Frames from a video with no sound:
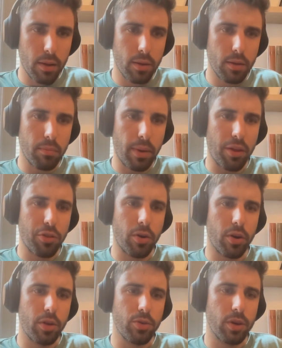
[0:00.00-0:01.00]
Matthew,
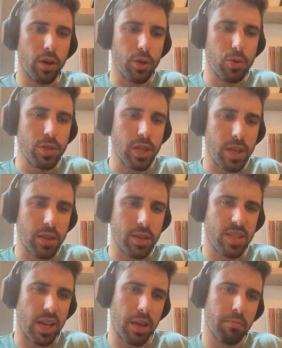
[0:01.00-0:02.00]
are you seeing the
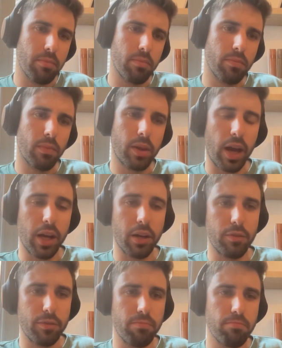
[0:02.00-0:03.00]
same kind
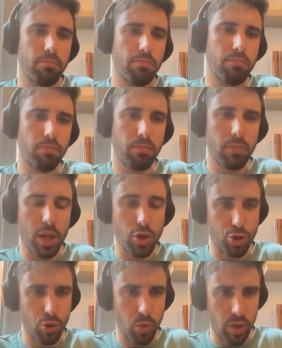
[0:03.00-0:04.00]
of
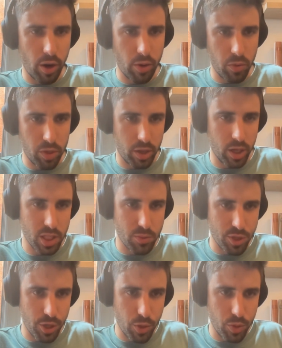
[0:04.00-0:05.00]
issue with the customers
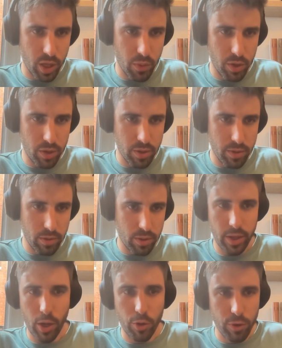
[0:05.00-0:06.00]
that you're working with? Are they
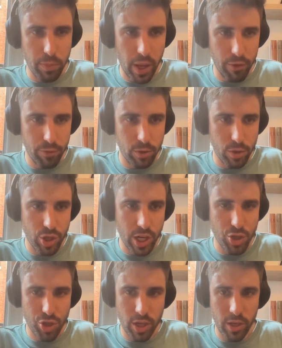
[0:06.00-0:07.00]
overpaying for
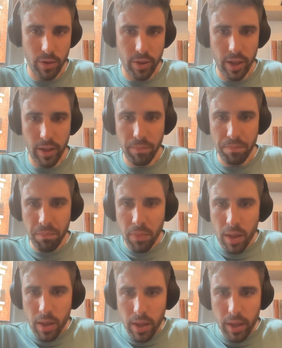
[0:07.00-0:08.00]
ingestion? Are they
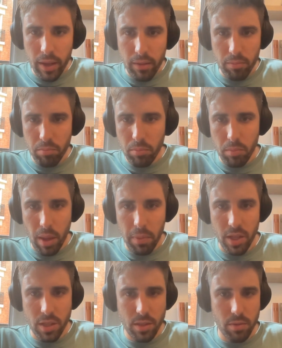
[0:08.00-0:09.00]

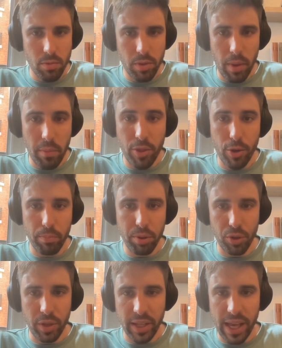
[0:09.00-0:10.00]
maybe they're
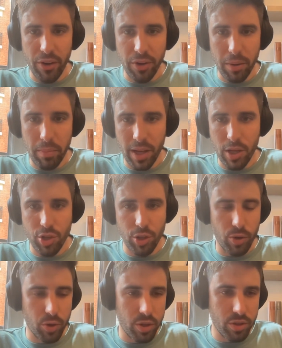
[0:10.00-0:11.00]
building out and managing their
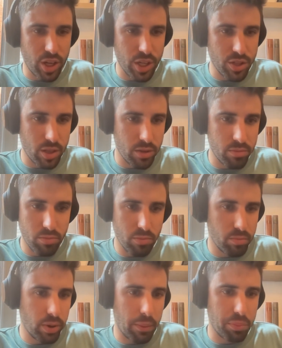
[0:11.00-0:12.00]
own ingestion
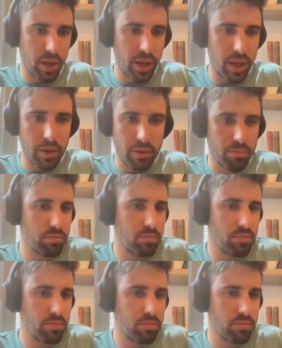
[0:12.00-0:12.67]
pipeline, and